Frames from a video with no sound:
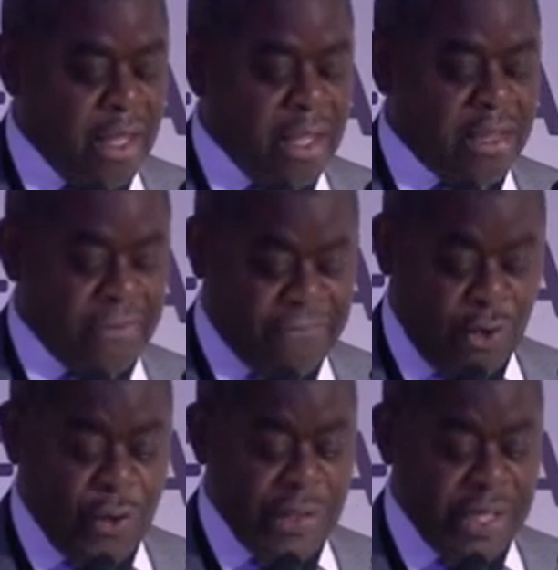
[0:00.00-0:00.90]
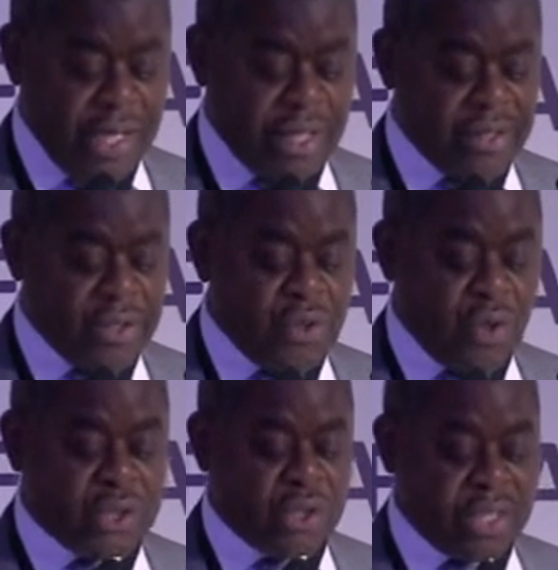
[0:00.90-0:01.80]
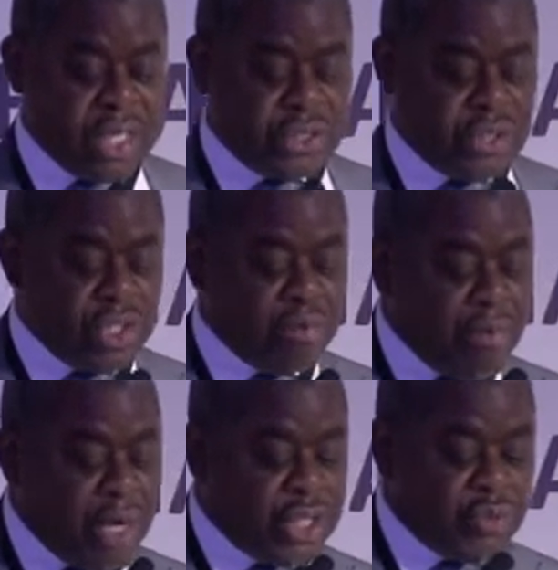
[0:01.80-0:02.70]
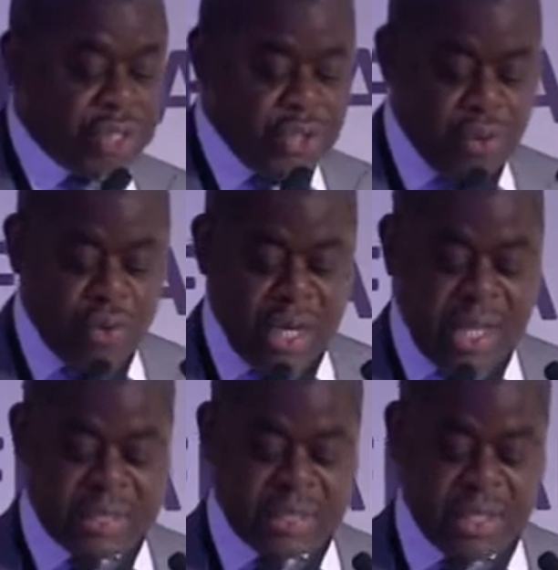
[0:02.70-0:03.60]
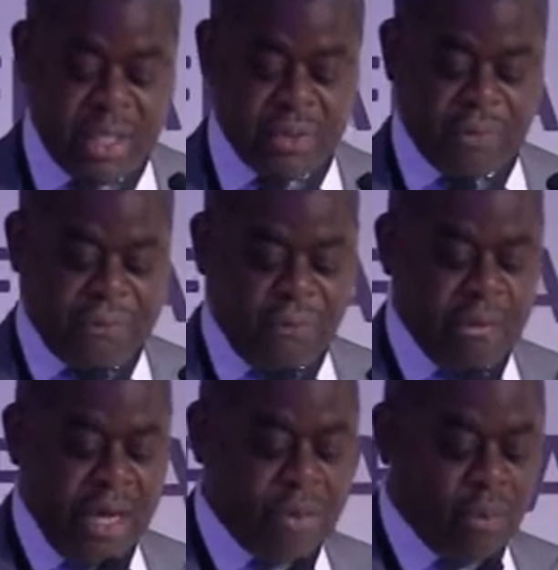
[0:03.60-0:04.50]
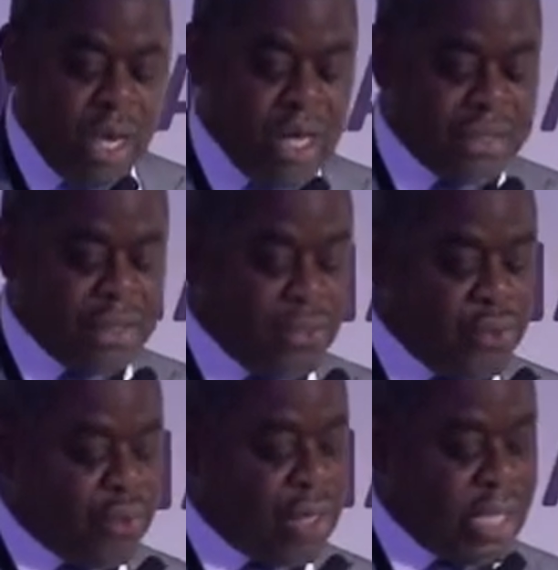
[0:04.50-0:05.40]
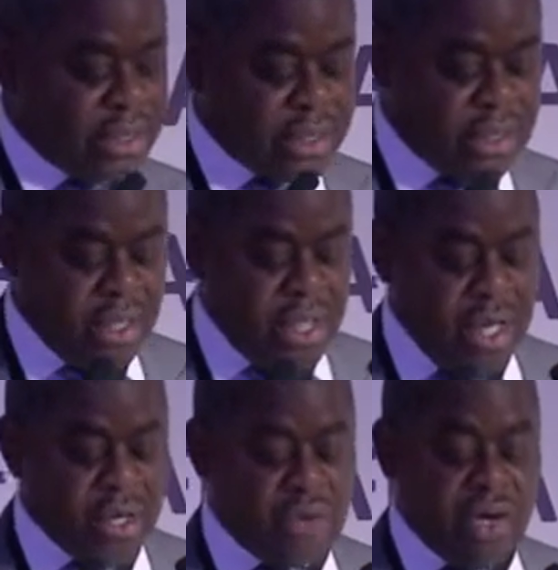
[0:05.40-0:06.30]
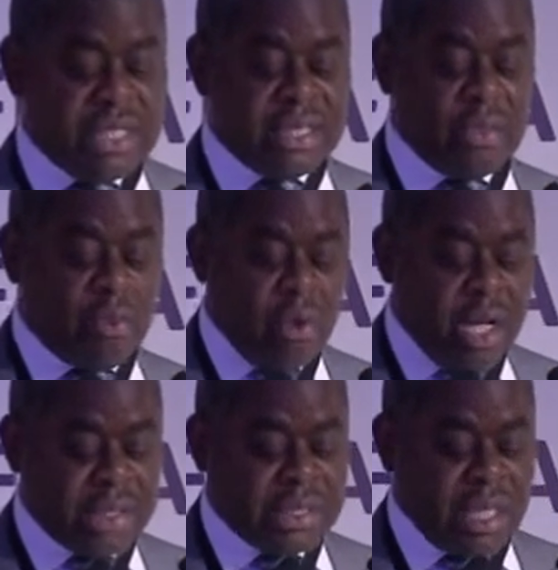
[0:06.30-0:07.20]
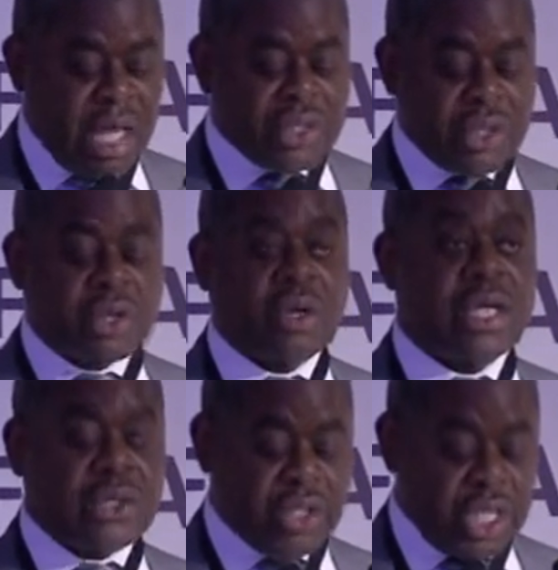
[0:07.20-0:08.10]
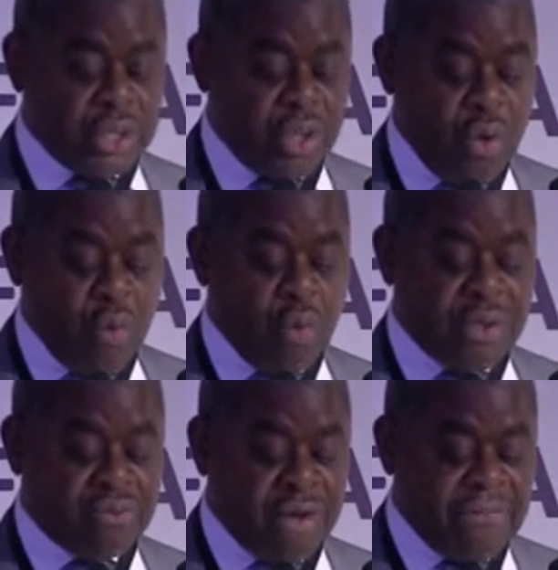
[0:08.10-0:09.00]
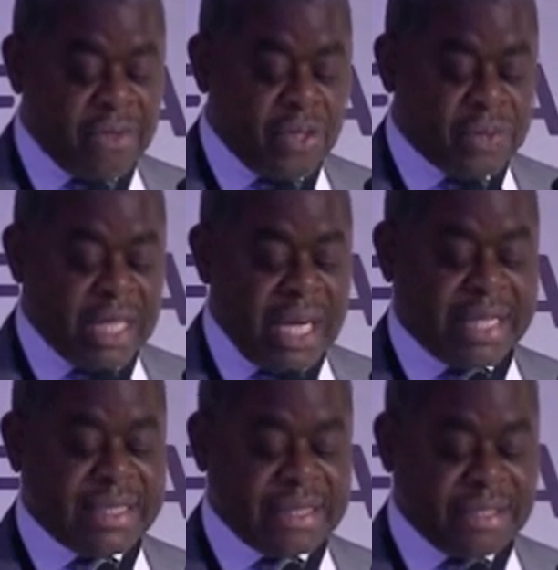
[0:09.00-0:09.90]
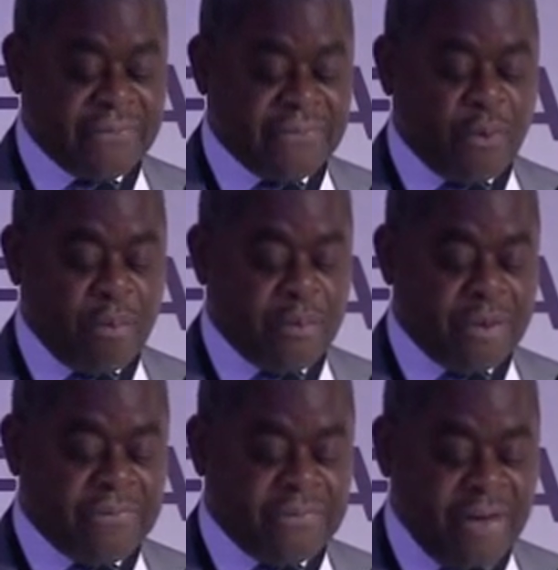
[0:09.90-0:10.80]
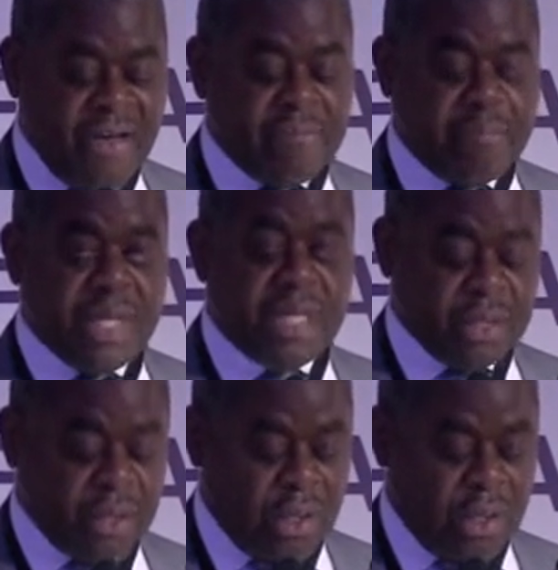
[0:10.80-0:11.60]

The following year, the New York Stock Exchange merged with Euronext to form NYSE Euronext, creating the world's largest stock exchange with revenues in excess of $4.5 billion.